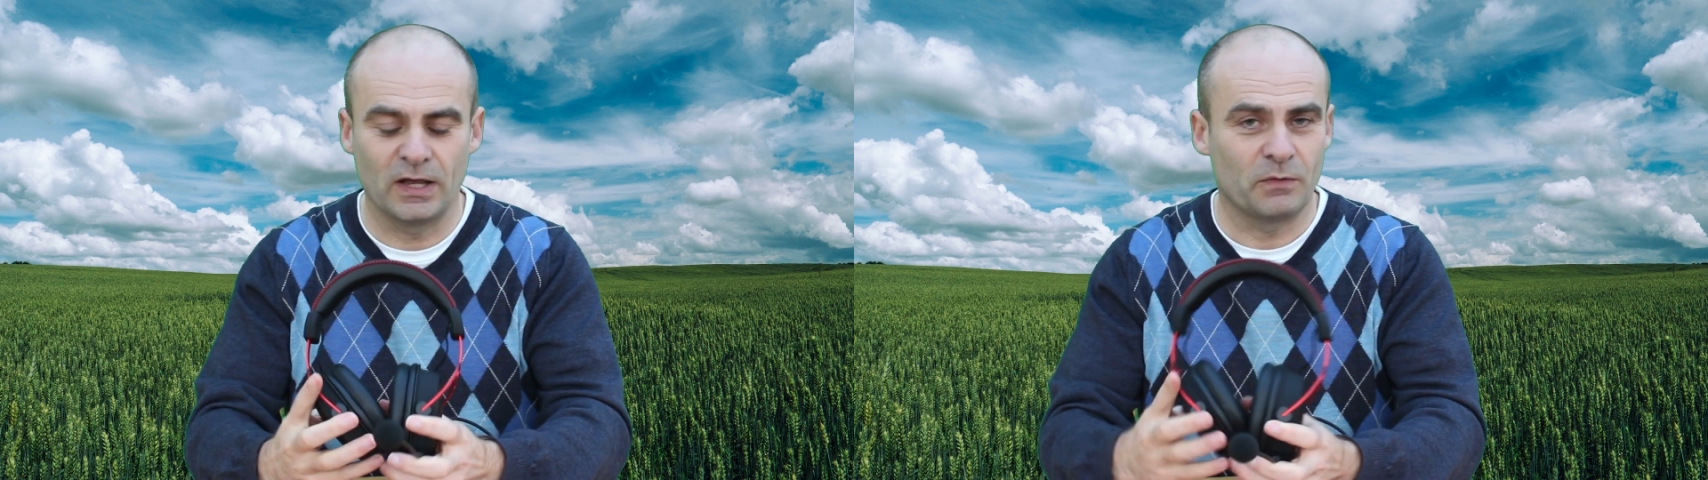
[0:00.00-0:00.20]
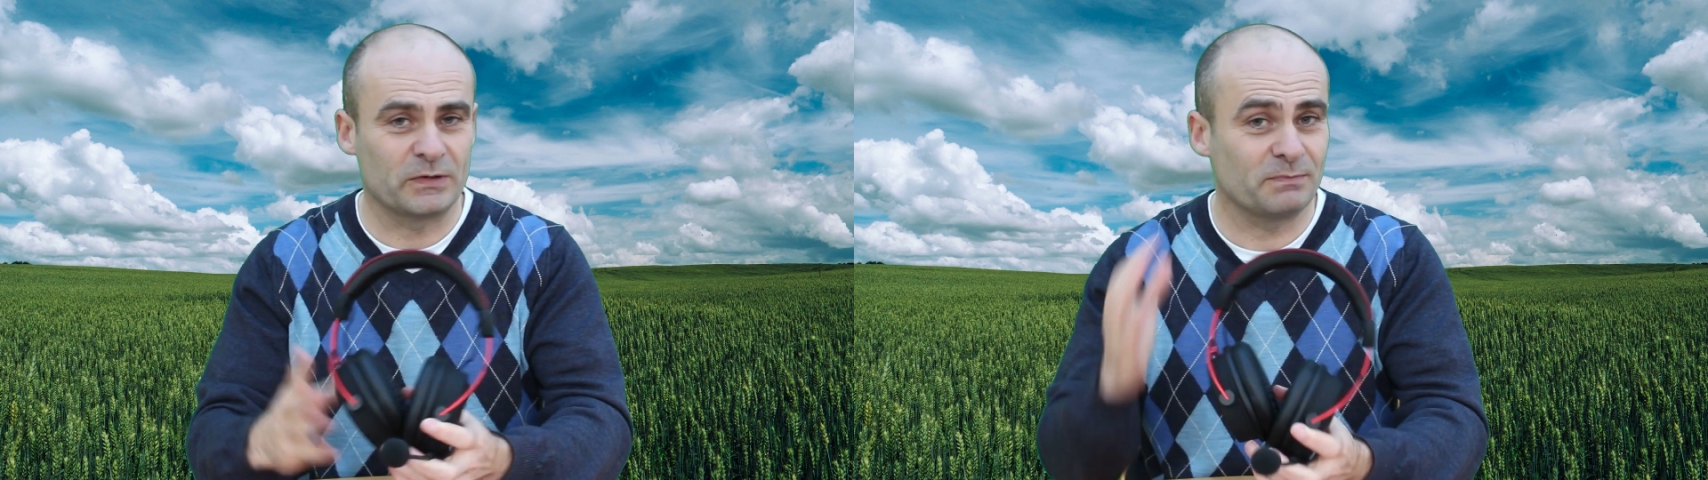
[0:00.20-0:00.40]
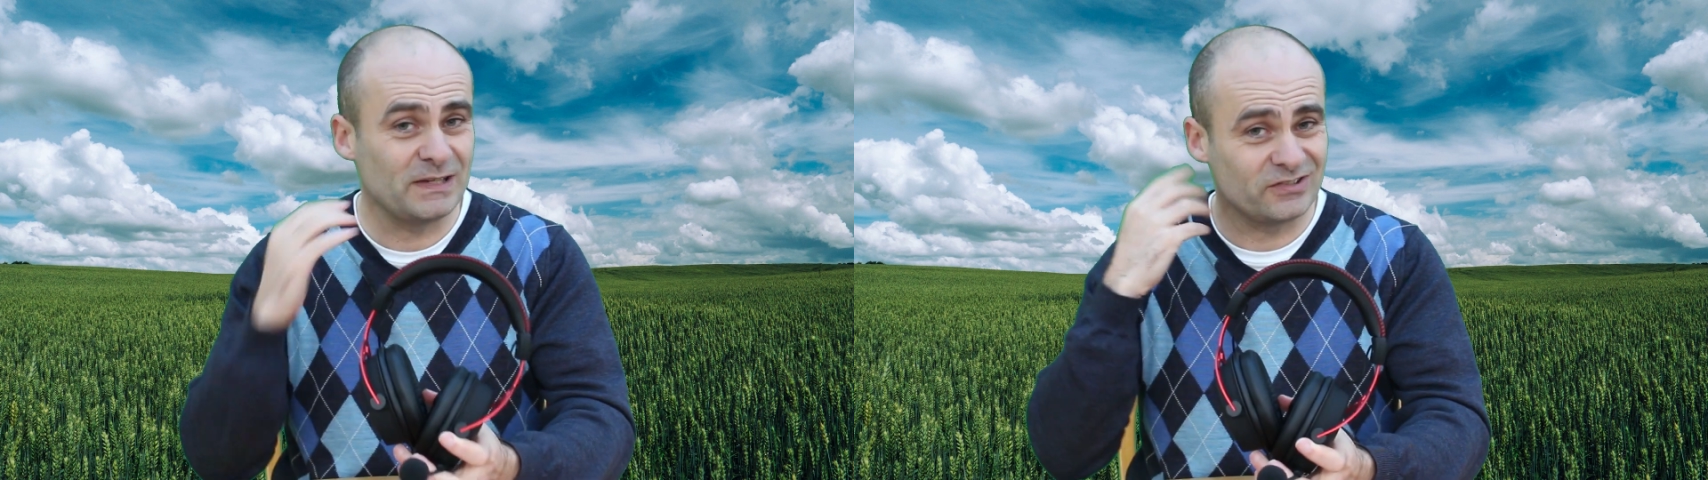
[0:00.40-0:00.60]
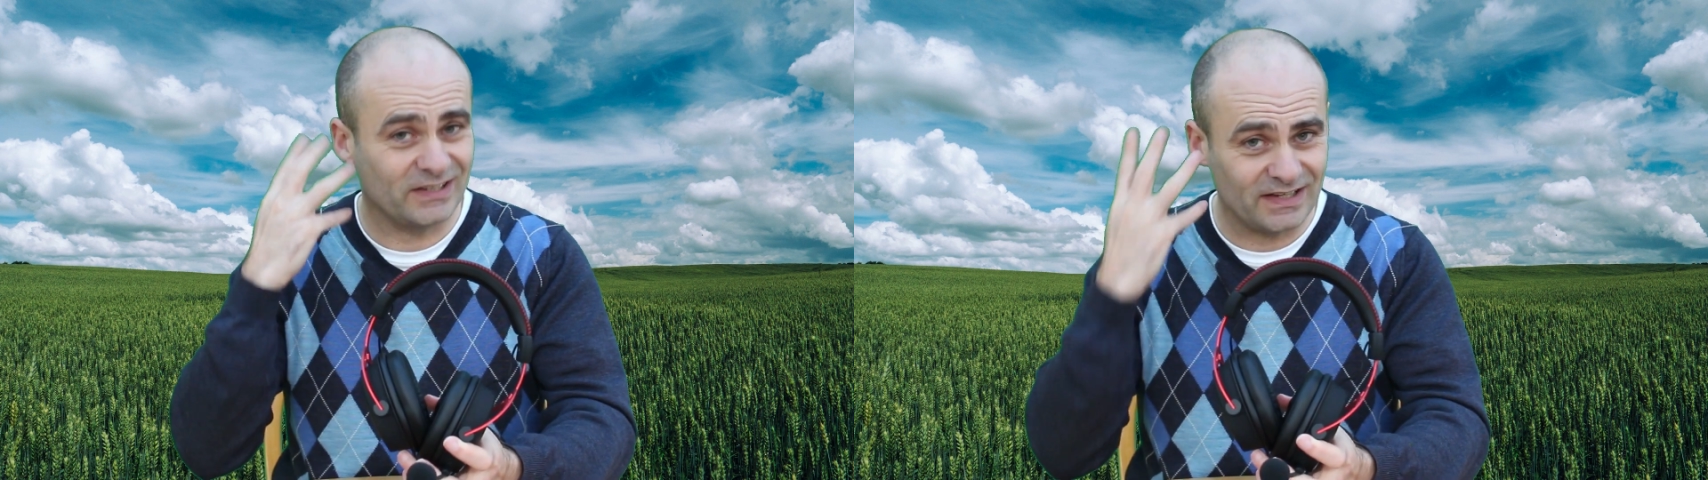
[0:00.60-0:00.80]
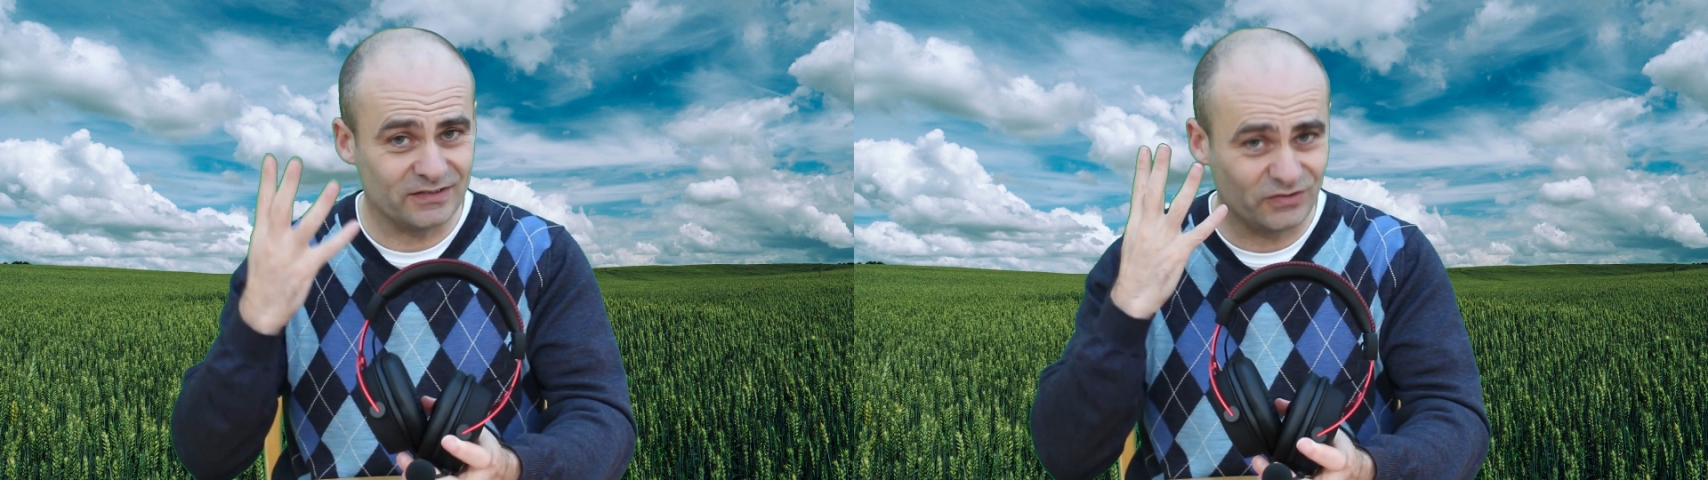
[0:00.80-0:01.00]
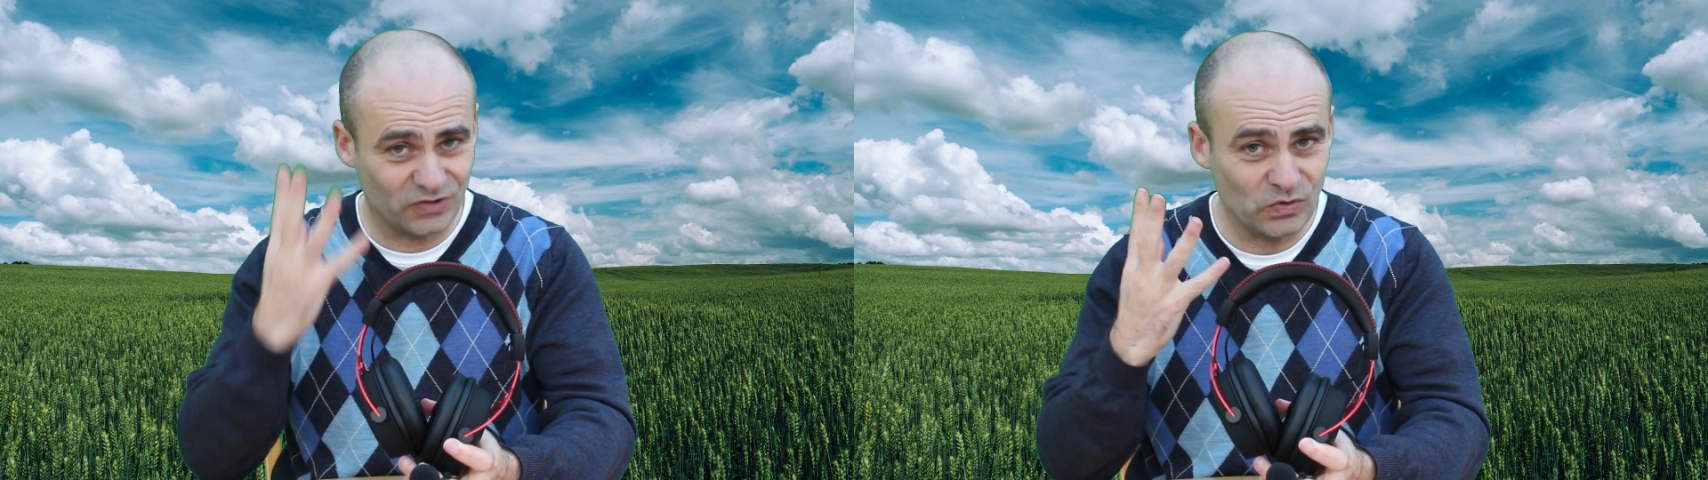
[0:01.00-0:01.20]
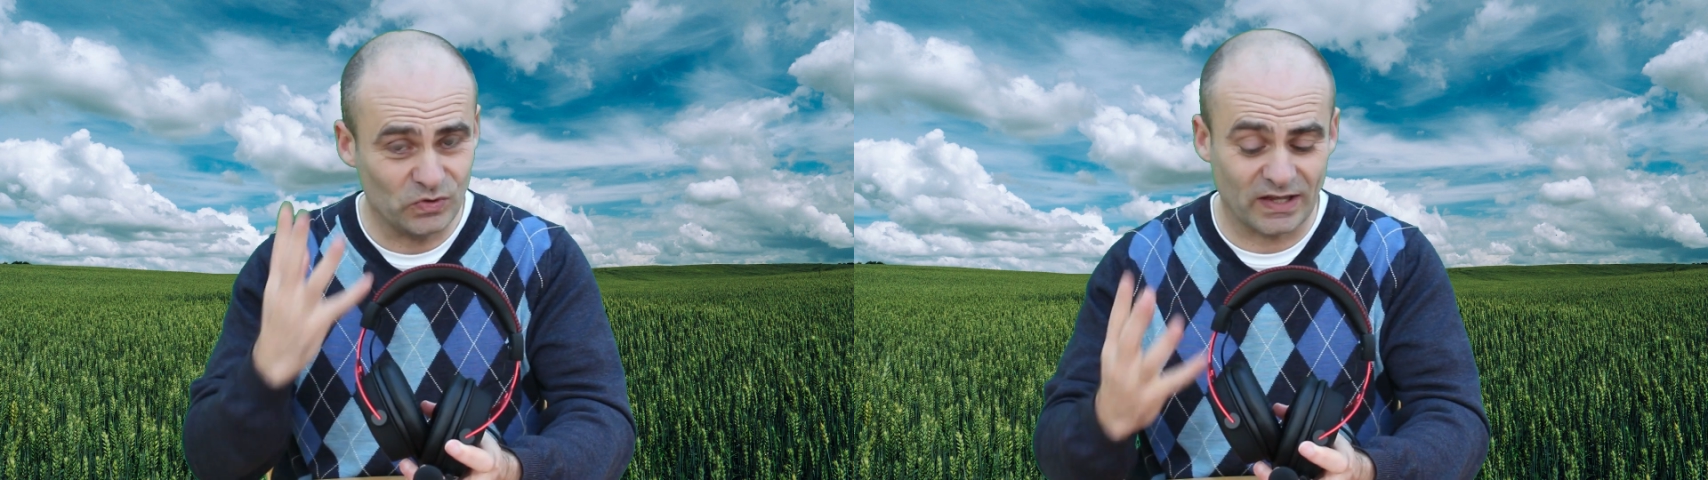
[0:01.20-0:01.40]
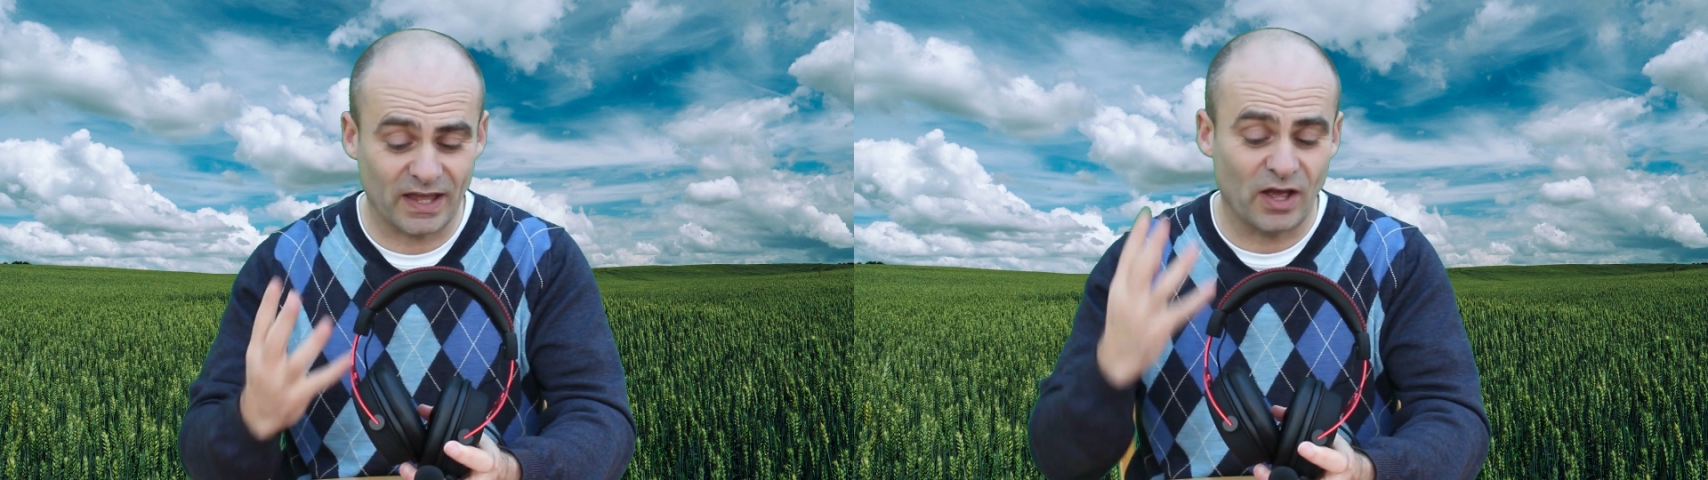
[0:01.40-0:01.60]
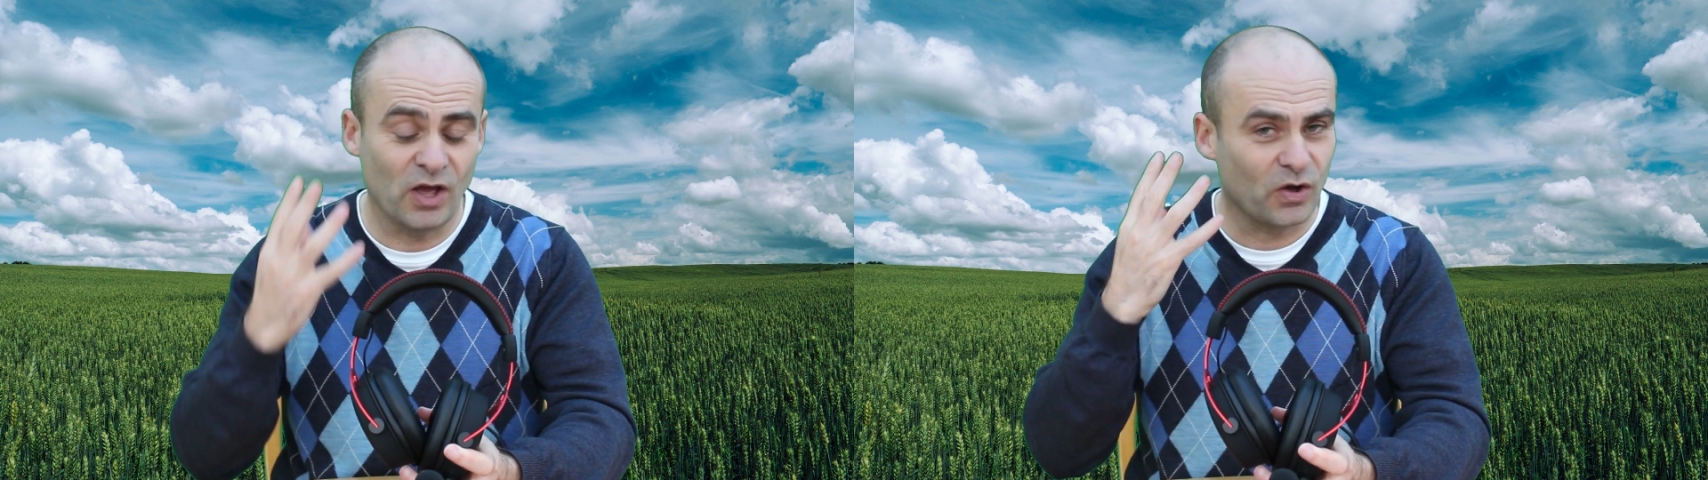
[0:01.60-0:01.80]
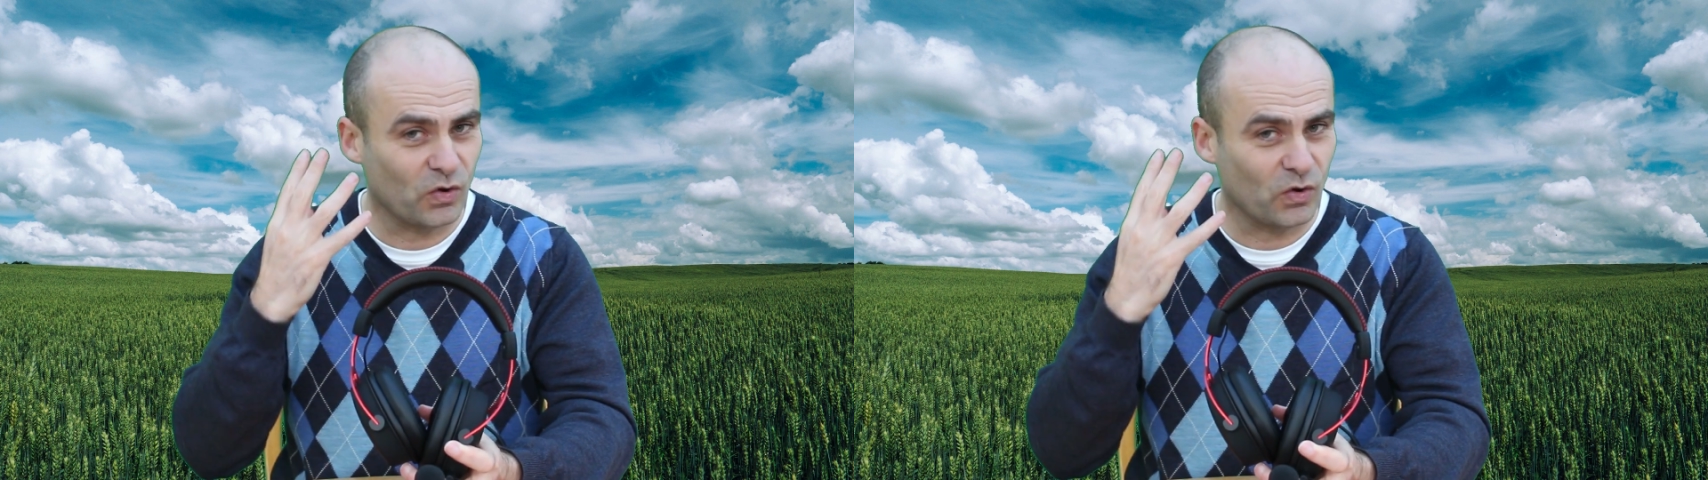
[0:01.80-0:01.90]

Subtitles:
which means your ears do get